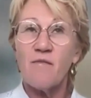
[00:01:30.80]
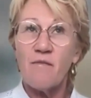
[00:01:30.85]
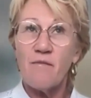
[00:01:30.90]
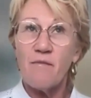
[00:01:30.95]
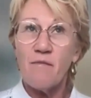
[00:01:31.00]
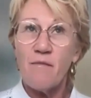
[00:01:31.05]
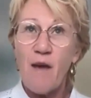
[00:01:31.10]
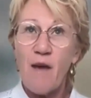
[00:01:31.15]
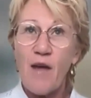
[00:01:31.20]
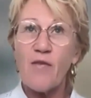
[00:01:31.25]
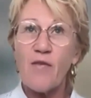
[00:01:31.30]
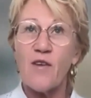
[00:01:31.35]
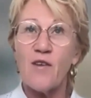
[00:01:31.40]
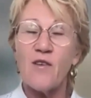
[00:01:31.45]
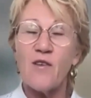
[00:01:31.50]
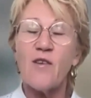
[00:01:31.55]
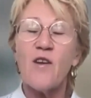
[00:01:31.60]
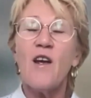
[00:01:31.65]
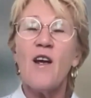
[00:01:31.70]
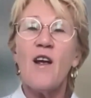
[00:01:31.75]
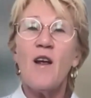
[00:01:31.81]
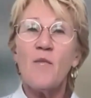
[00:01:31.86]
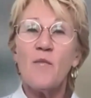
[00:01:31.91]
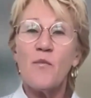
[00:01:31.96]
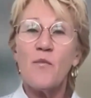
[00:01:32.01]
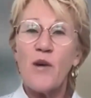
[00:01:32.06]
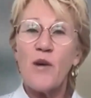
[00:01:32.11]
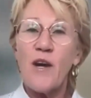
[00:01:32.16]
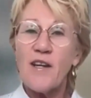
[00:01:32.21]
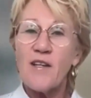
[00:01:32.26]
method
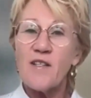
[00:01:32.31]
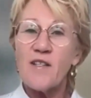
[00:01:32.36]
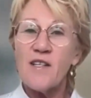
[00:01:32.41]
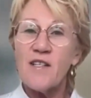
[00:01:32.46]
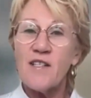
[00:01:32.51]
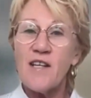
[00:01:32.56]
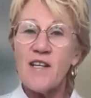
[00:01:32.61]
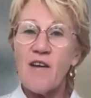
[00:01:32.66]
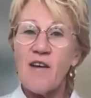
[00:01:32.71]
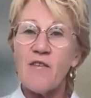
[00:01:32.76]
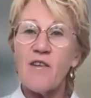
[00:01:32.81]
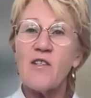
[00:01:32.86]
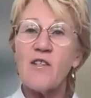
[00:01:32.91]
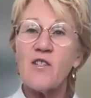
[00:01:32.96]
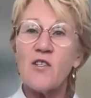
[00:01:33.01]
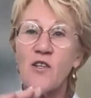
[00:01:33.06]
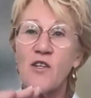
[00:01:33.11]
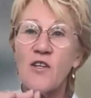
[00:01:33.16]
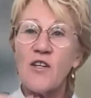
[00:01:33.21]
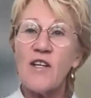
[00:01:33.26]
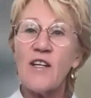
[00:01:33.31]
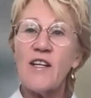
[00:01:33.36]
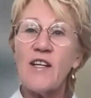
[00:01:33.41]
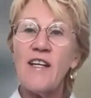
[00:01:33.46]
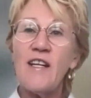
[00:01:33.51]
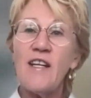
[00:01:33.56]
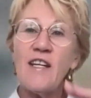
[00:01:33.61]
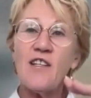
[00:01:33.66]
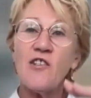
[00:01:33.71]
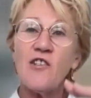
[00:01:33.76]
breaks it down into
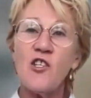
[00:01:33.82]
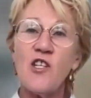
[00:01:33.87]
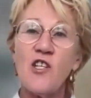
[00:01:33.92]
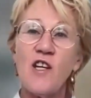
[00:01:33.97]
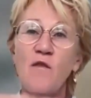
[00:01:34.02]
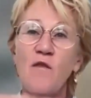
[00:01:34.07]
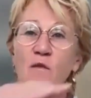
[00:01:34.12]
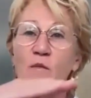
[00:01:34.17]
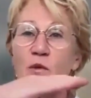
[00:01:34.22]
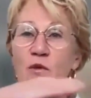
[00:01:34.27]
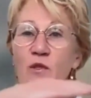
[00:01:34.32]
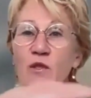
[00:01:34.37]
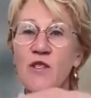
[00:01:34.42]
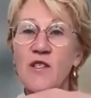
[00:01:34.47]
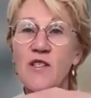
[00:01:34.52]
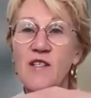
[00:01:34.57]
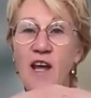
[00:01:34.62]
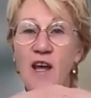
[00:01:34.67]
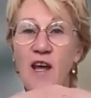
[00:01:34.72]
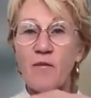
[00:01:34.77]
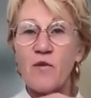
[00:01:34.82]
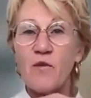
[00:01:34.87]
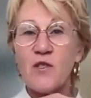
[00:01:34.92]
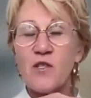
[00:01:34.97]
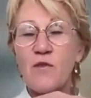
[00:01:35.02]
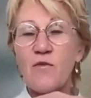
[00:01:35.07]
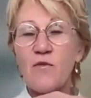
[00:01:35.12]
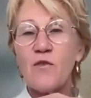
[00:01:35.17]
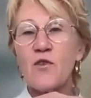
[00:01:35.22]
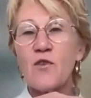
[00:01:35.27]
clearly achievable steps so
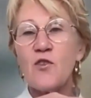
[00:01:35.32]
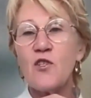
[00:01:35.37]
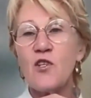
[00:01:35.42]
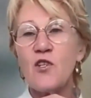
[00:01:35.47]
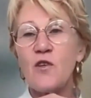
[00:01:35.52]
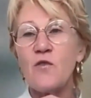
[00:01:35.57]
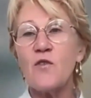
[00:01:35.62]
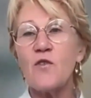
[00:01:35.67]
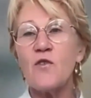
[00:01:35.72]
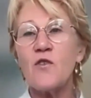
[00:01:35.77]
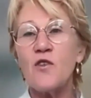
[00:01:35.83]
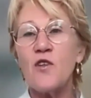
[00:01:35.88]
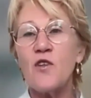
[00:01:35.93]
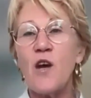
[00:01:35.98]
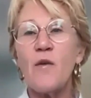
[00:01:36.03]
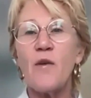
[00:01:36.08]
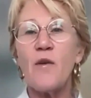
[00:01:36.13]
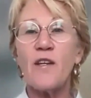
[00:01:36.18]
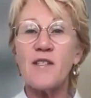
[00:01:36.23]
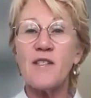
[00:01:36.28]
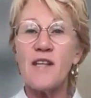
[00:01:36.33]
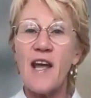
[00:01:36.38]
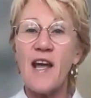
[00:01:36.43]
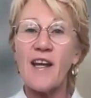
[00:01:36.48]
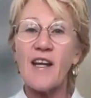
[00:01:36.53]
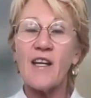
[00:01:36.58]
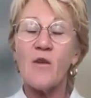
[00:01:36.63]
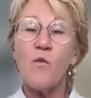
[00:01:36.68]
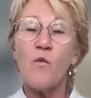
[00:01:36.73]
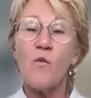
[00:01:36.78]
the students know
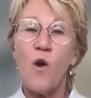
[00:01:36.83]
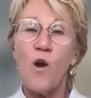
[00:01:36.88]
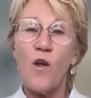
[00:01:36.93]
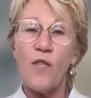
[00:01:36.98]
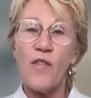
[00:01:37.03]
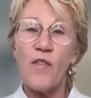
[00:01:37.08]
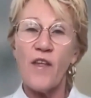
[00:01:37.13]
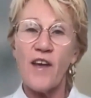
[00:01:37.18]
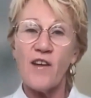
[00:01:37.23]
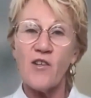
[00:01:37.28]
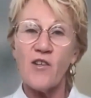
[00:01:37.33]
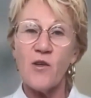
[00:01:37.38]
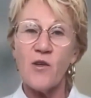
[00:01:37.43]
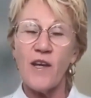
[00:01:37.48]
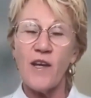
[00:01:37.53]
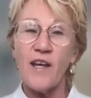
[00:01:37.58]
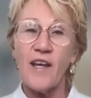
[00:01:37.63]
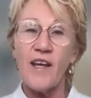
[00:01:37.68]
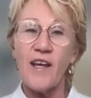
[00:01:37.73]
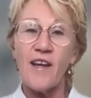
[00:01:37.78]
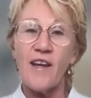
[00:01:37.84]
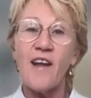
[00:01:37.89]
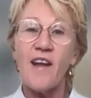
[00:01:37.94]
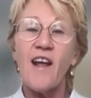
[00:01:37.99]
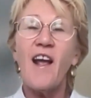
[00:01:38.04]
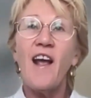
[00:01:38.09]
exactly what they are doing it